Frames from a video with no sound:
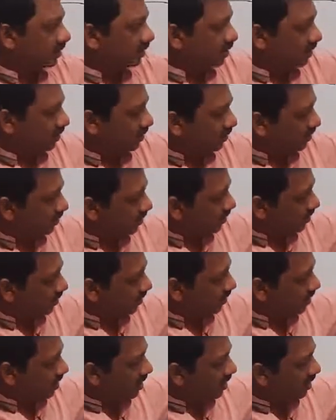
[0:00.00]
you
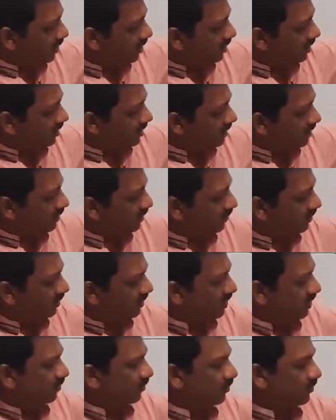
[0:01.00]
are
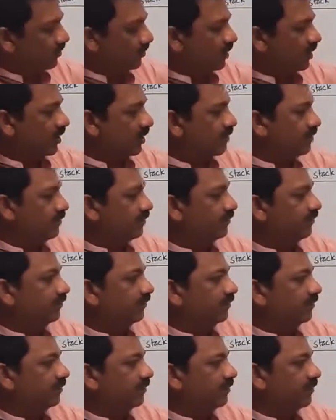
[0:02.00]
executing a
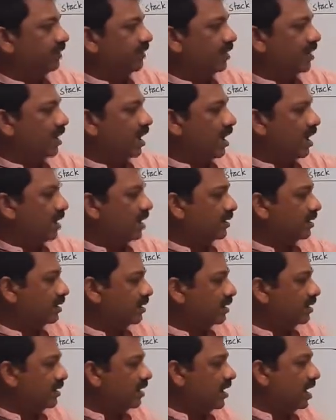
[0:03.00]
program,
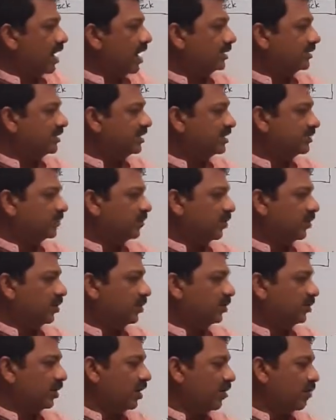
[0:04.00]
and at this
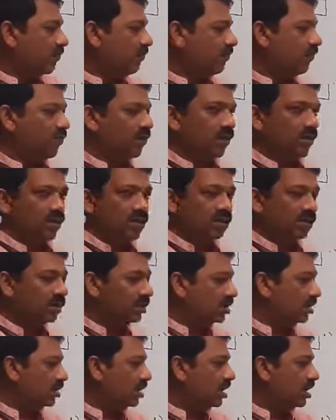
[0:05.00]
point you have
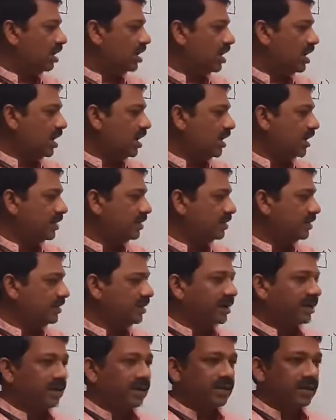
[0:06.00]
4,
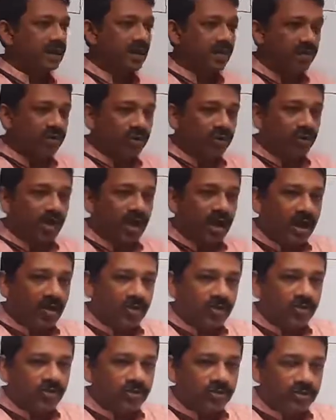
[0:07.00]
and now you
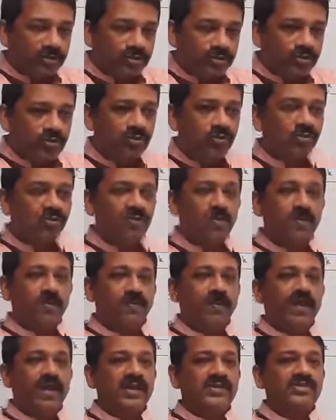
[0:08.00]
have two
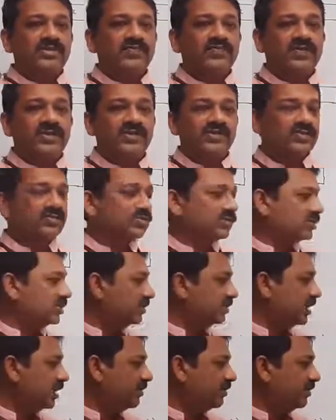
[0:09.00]
parts of execution. That